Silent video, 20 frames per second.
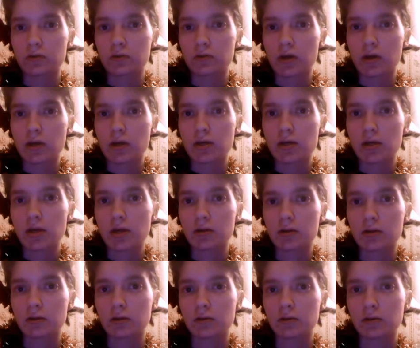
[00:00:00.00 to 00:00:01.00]
yeah,
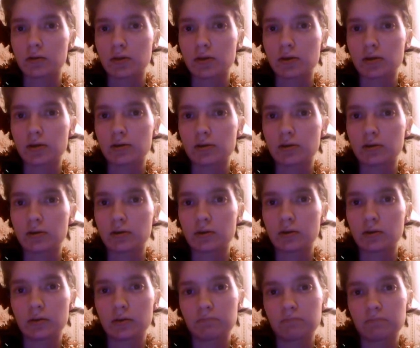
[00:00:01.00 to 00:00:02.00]
I
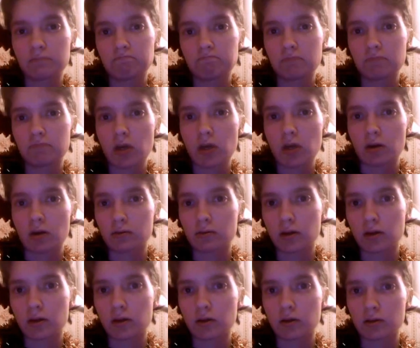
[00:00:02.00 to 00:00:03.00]
had nothing to do,
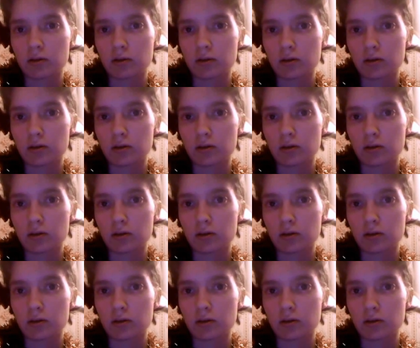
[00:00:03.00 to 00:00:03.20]
so.